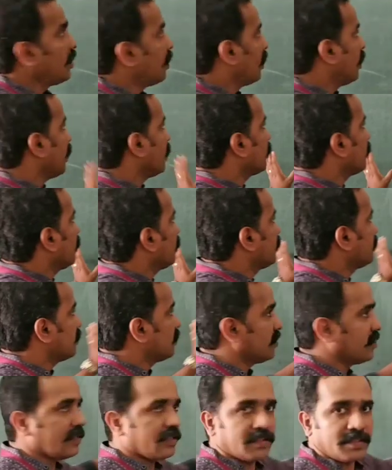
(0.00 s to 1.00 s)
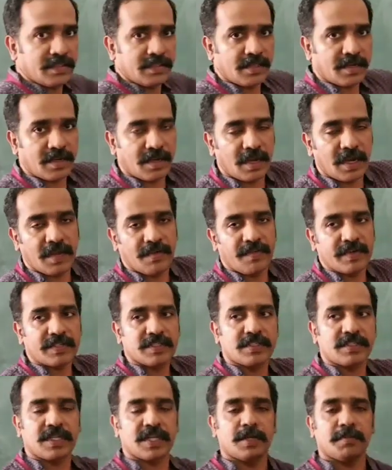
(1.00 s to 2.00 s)
Like that, the
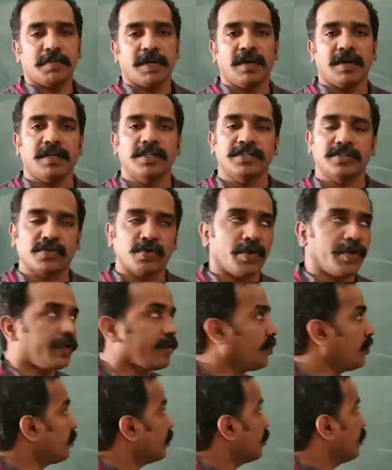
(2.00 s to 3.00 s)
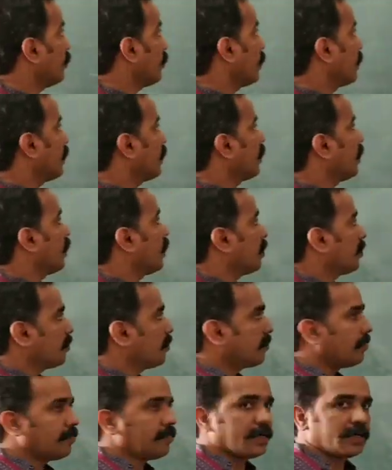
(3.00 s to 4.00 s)
11's table is going on.
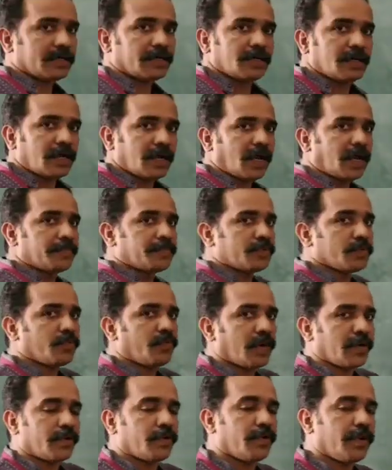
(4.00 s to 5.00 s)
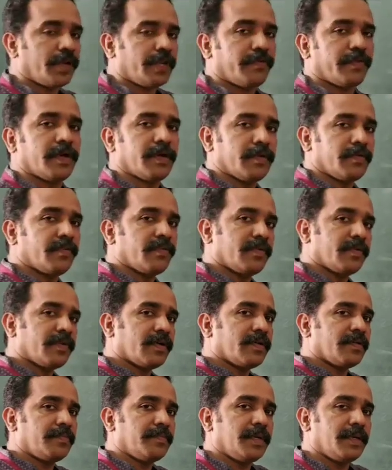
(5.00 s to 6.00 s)
But up to
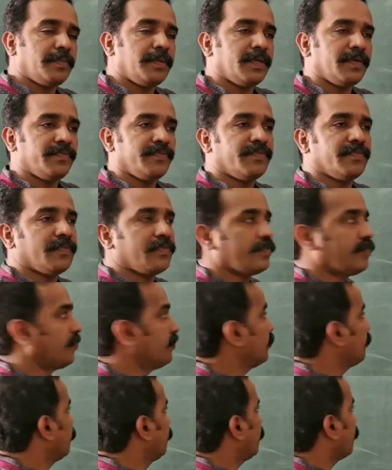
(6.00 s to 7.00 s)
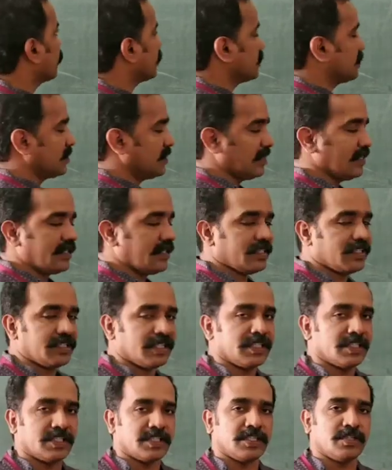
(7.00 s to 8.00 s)
121, maybe for us it is
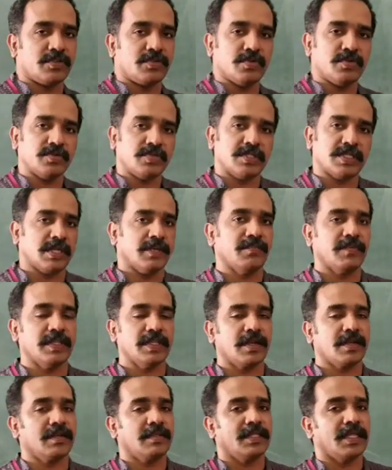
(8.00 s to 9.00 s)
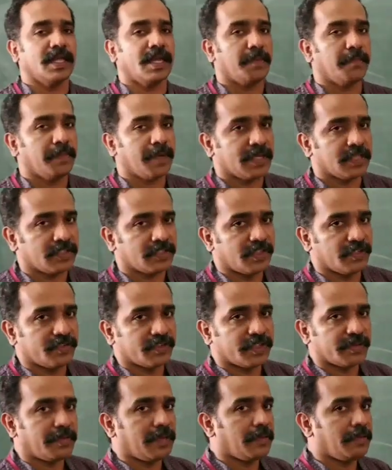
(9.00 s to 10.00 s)
easy to say whether the number is
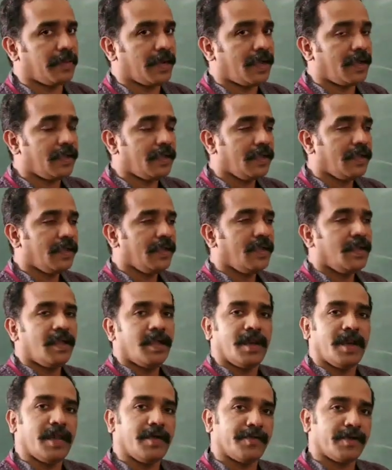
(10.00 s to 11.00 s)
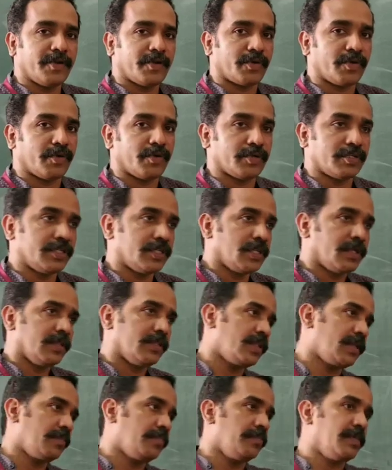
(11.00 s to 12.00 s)
divisible by 11 or not.
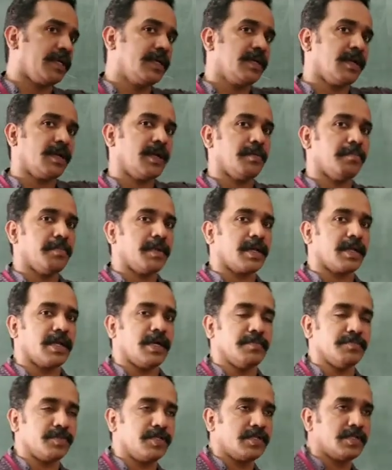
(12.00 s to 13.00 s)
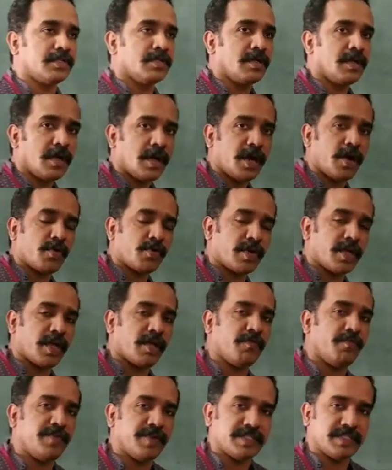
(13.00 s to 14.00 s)
Then bigger number comes. How
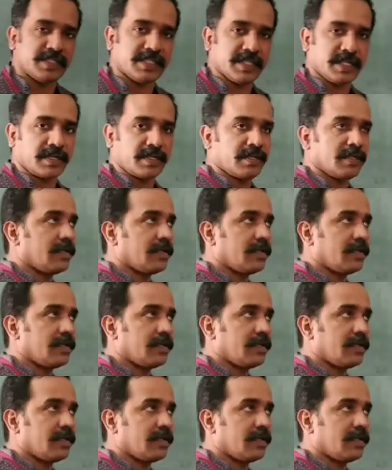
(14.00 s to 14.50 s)
can we check?